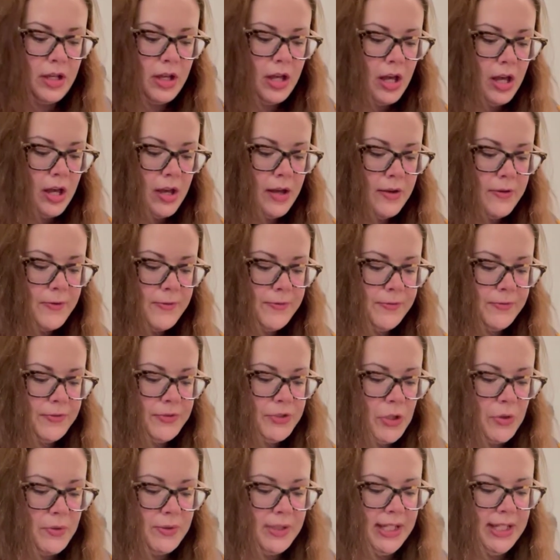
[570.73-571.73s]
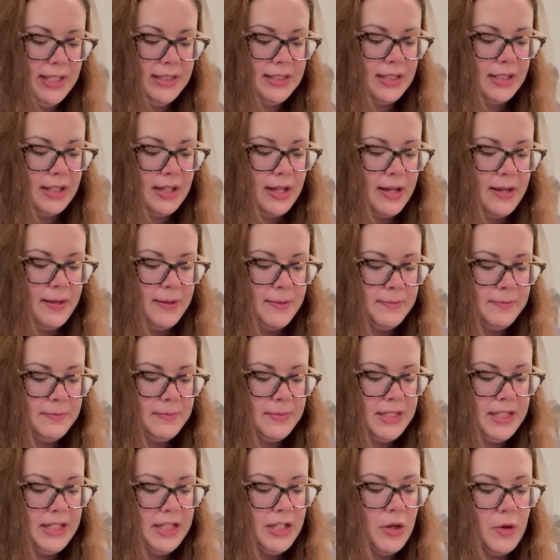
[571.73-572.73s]
of Don't Eat the Gum,
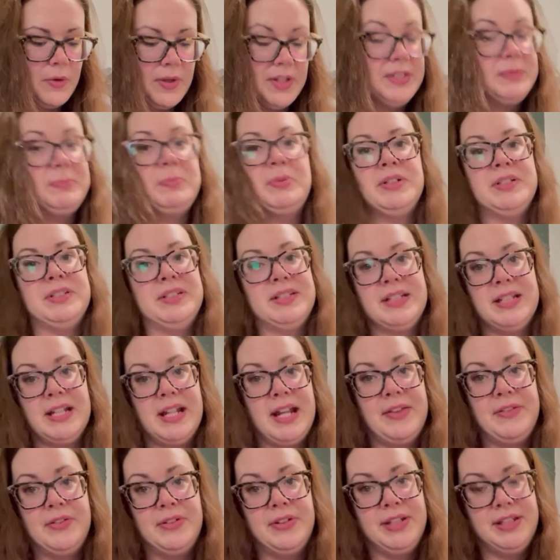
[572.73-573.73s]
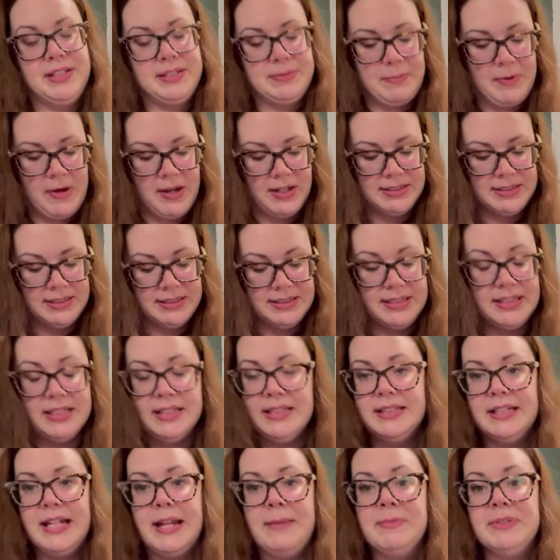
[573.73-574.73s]
he always puts together these boxes.
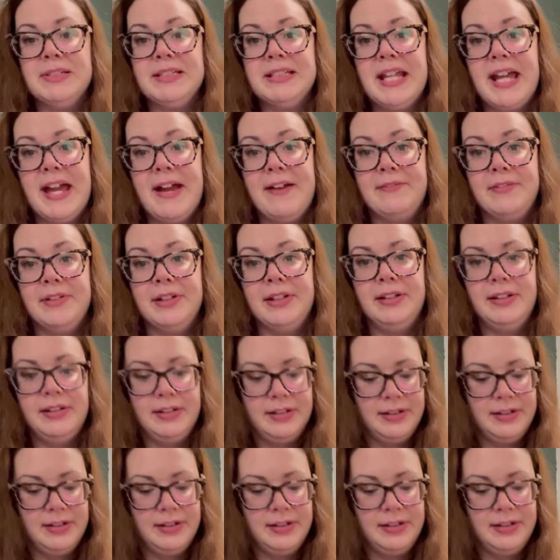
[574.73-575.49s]
His name is Kevin.